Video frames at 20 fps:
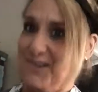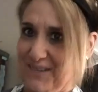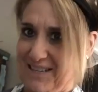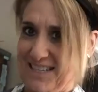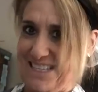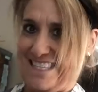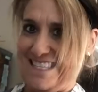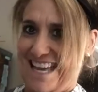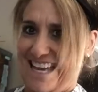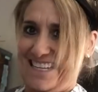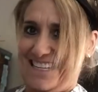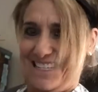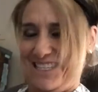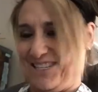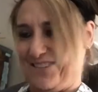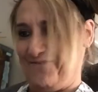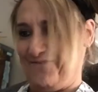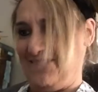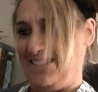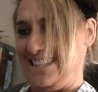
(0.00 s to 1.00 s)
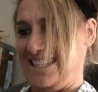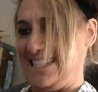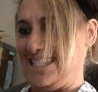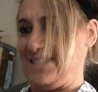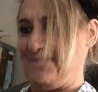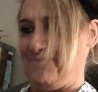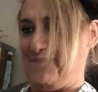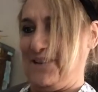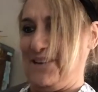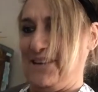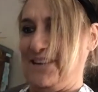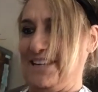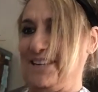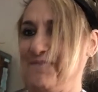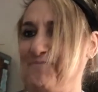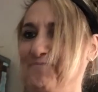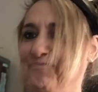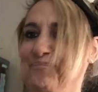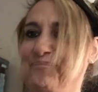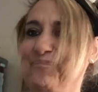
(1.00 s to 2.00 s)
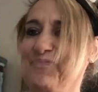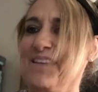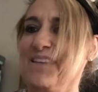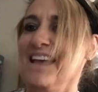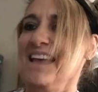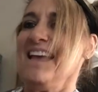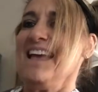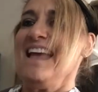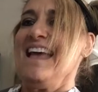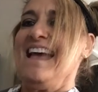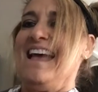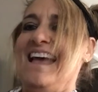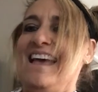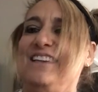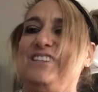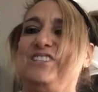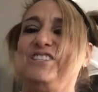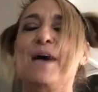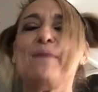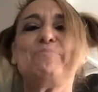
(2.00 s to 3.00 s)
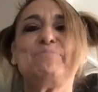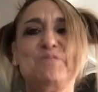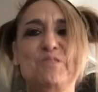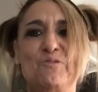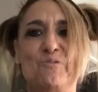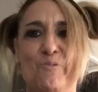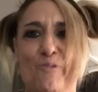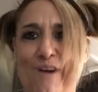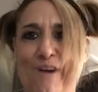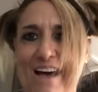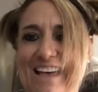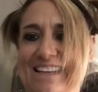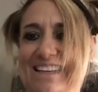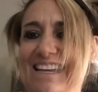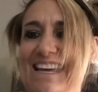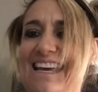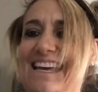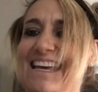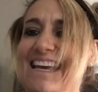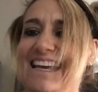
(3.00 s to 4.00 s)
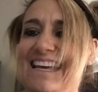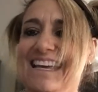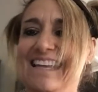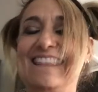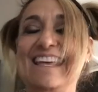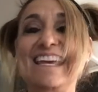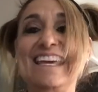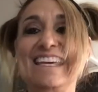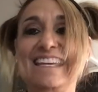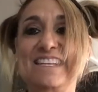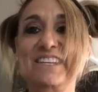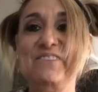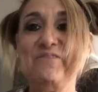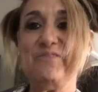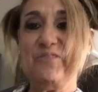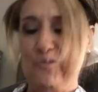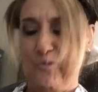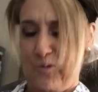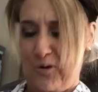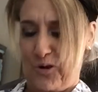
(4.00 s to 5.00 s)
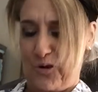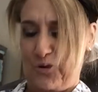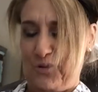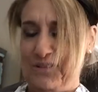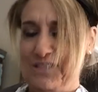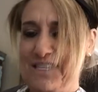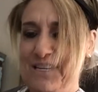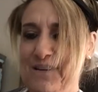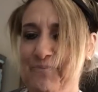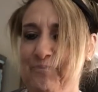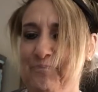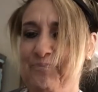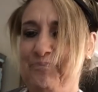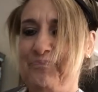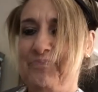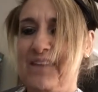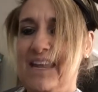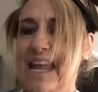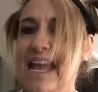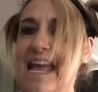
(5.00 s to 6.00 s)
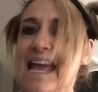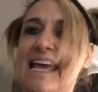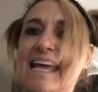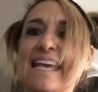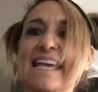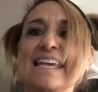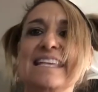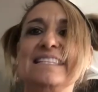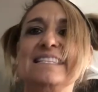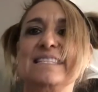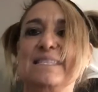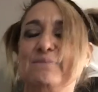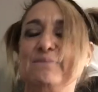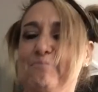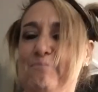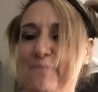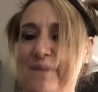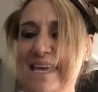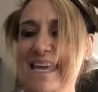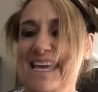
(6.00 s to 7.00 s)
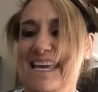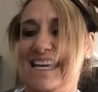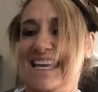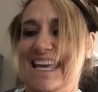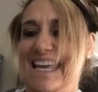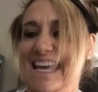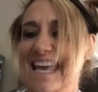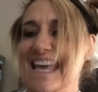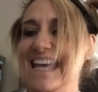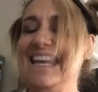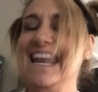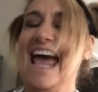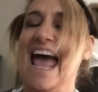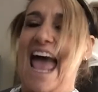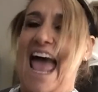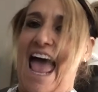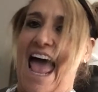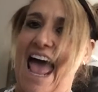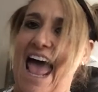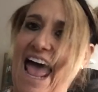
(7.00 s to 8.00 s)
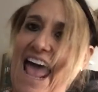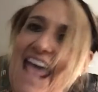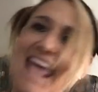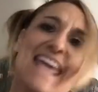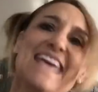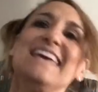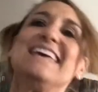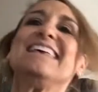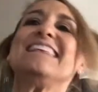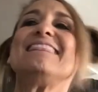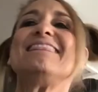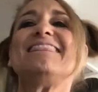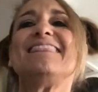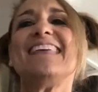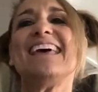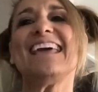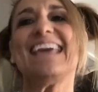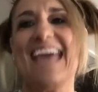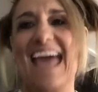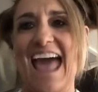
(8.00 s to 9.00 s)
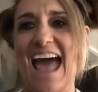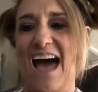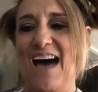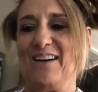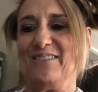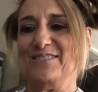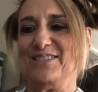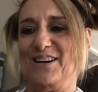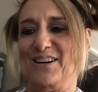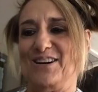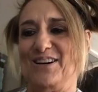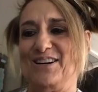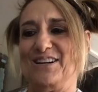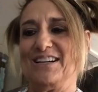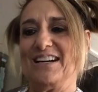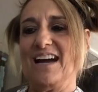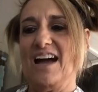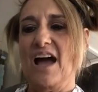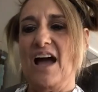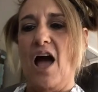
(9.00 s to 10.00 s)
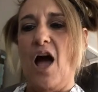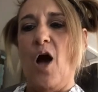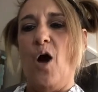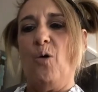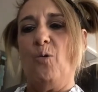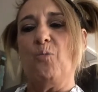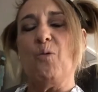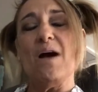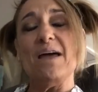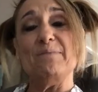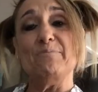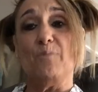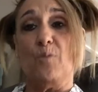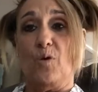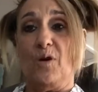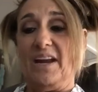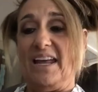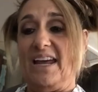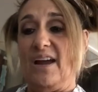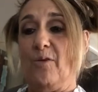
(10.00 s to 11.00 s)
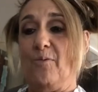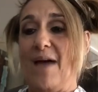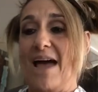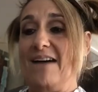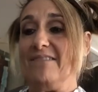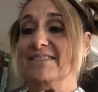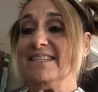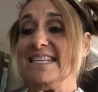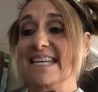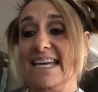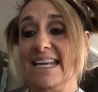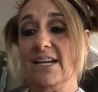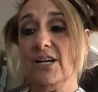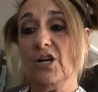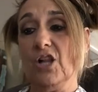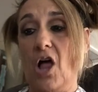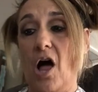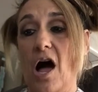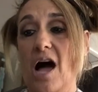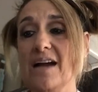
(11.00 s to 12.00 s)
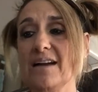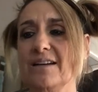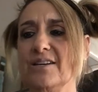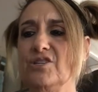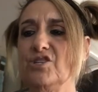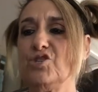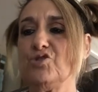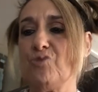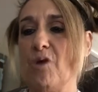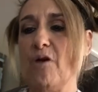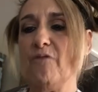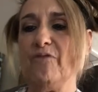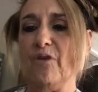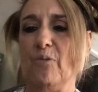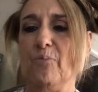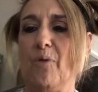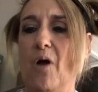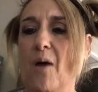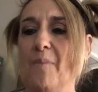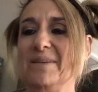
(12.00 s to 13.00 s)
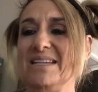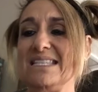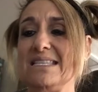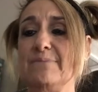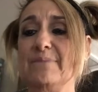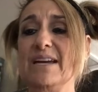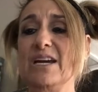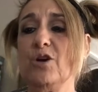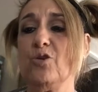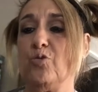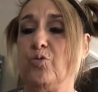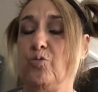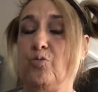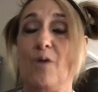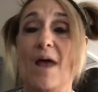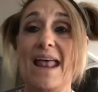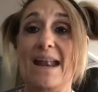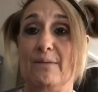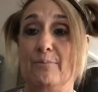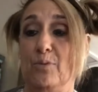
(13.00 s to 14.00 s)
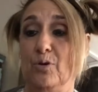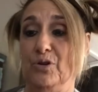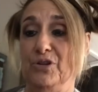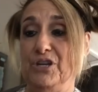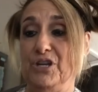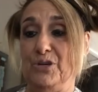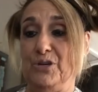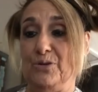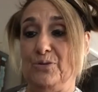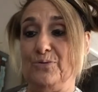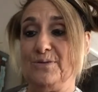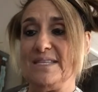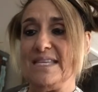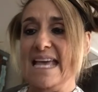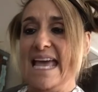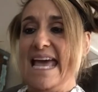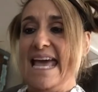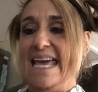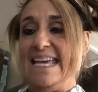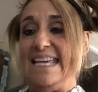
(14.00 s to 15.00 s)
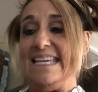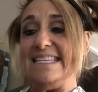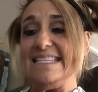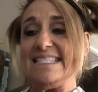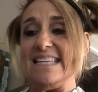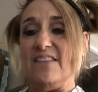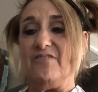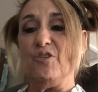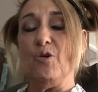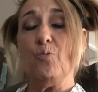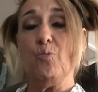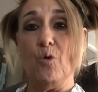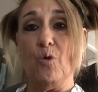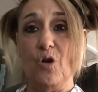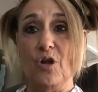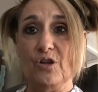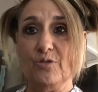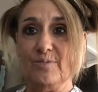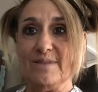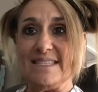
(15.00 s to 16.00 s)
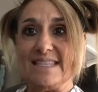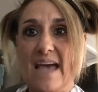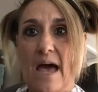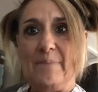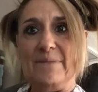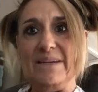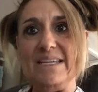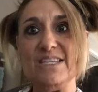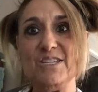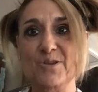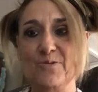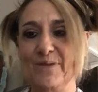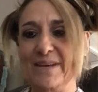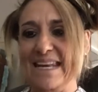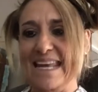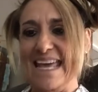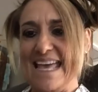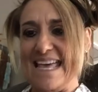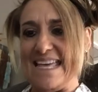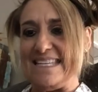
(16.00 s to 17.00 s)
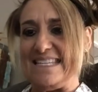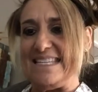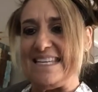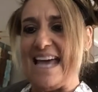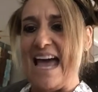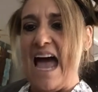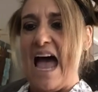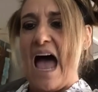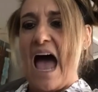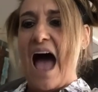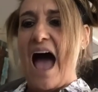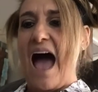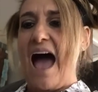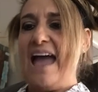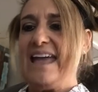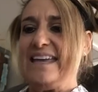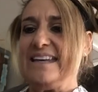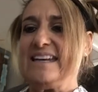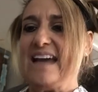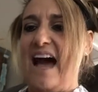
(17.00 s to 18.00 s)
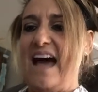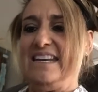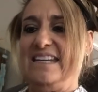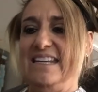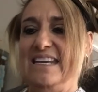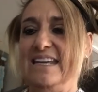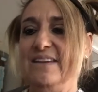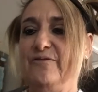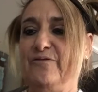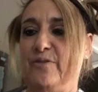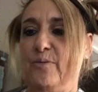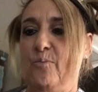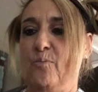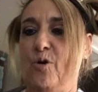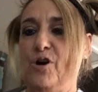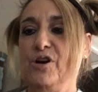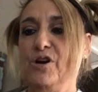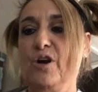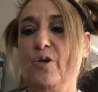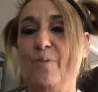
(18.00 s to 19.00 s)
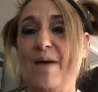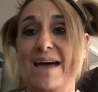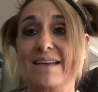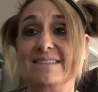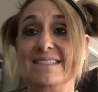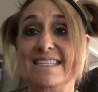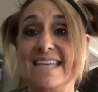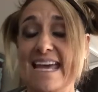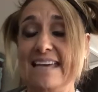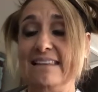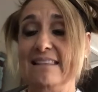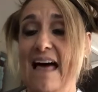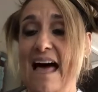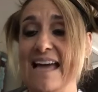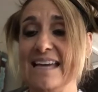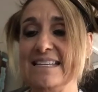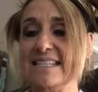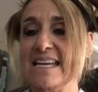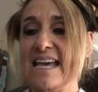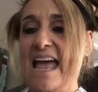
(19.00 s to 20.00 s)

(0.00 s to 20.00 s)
excited to read this book. Chapter 1, The End of the World. It's me again, Hank the cow dog. One morning around 10 o'clock, Drover brought me some incredible news. He said the world was coming to an end. I had gotten in from work around daylight,